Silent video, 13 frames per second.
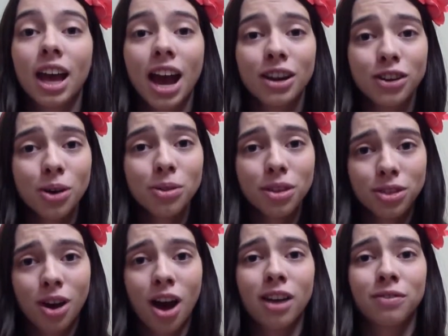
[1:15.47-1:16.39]
I know the
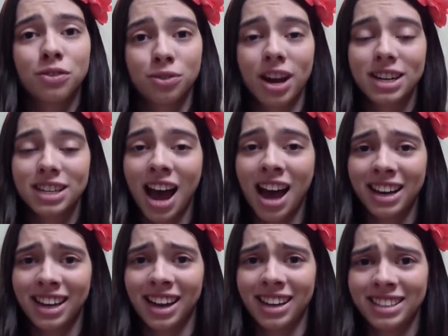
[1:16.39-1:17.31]
thought of direct eye
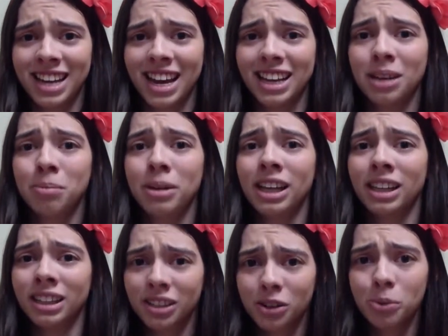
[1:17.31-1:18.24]
contact can be a
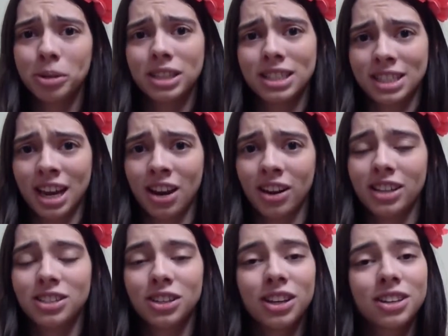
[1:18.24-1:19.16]
little bit scary,
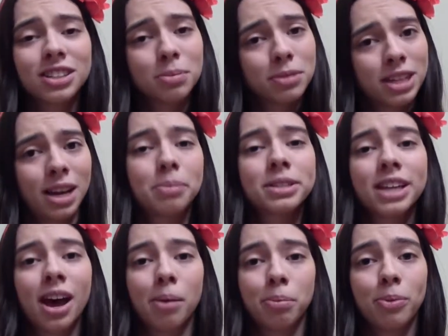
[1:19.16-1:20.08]
so here's some tips to
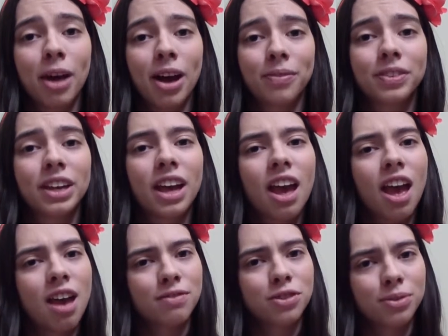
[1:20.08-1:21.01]
help you out.
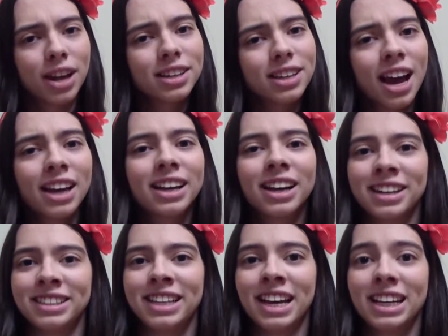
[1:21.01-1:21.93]
If direct eye
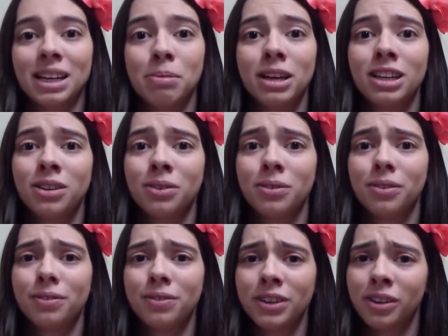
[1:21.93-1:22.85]
contact can make you
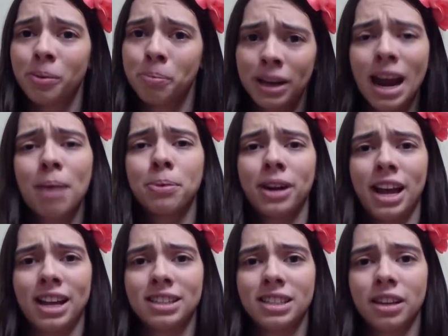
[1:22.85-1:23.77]
feel a bit
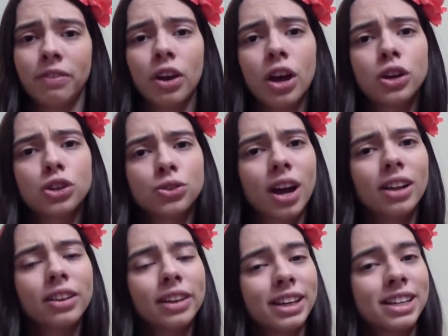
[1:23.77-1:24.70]
apprehensive, try
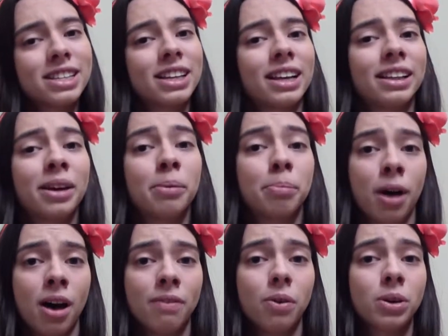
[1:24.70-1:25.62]
looking slightly
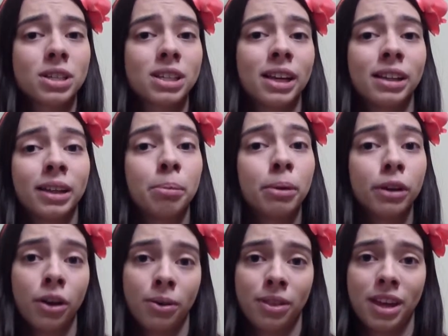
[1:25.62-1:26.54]
above or slightly
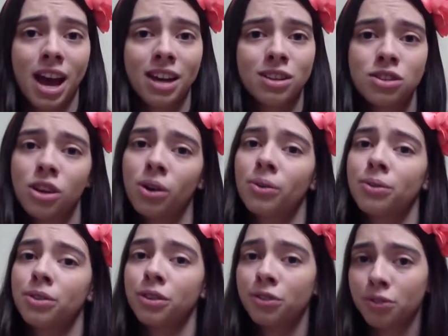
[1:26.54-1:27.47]
below the eyes, so
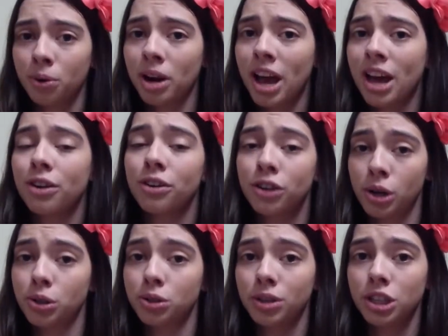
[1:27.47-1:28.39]
the forehead or
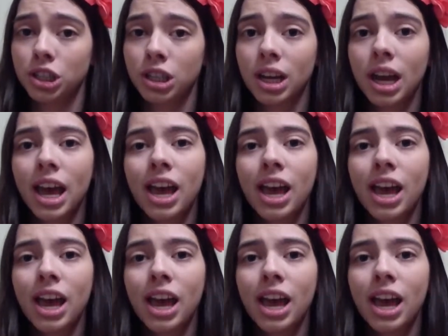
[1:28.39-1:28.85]
nose region.